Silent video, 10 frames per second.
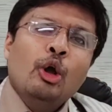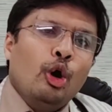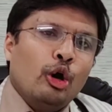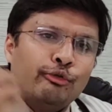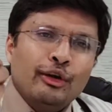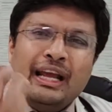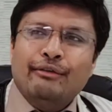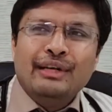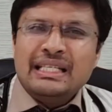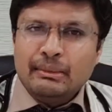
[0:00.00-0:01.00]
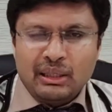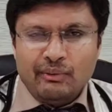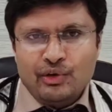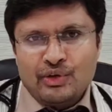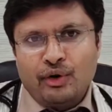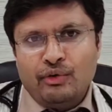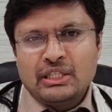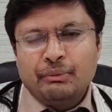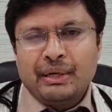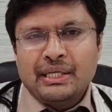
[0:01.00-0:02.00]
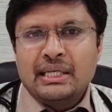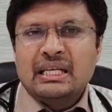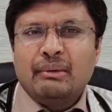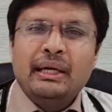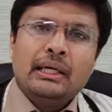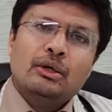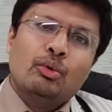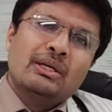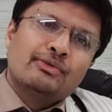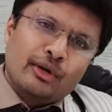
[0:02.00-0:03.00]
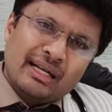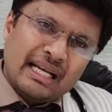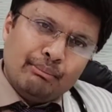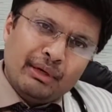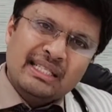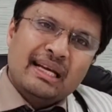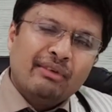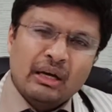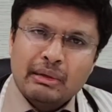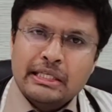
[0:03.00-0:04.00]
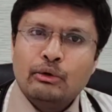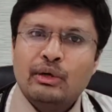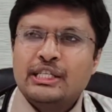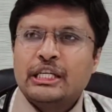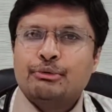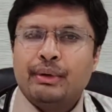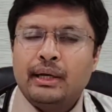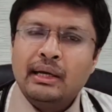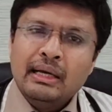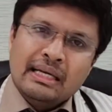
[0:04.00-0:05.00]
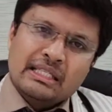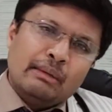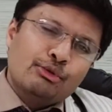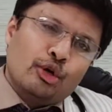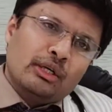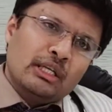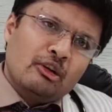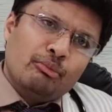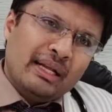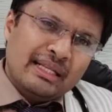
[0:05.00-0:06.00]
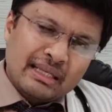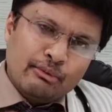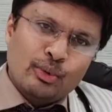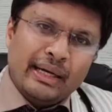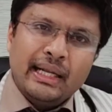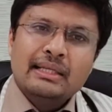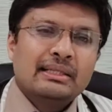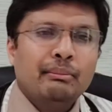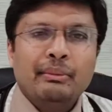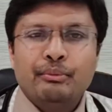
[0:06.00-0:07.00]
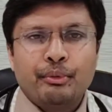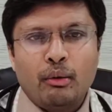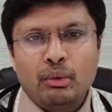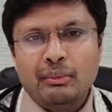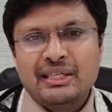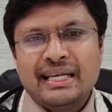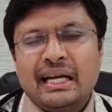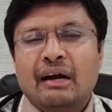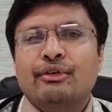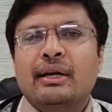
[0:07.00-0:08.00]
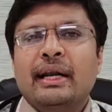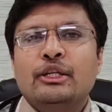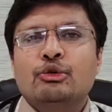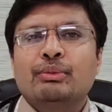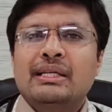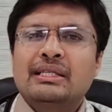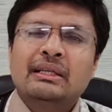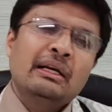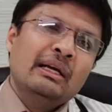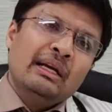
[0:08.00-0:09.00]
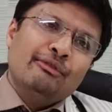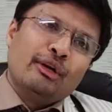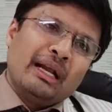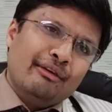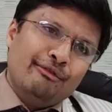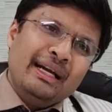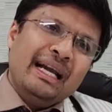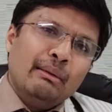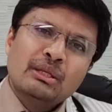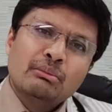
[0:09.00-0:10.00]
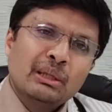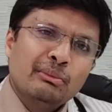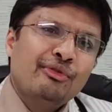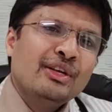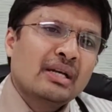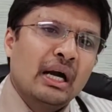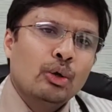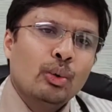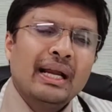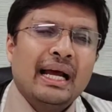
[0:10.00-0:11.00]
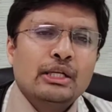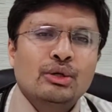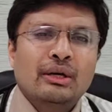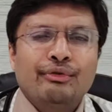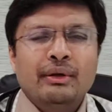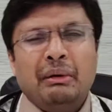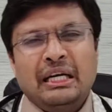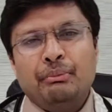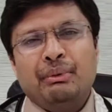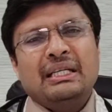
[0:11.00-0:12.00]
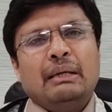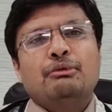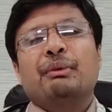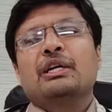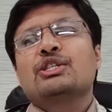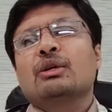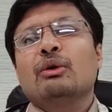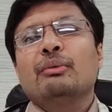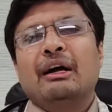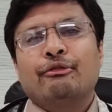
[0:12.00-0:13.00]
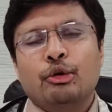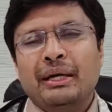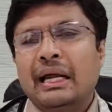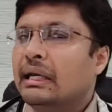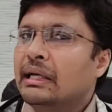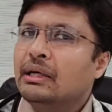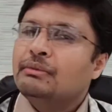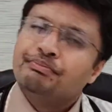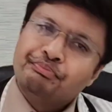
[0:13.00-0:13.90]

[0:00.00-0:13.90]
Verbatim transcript: or for every symptom which for which the patient is coming to us. For example, he's having a muscular chest pain, some shortness of breath, some sweating, some problem is there after an angioplasty. For every damn symptom, if we start doing an angiography, multiple times puncture will have to be done in a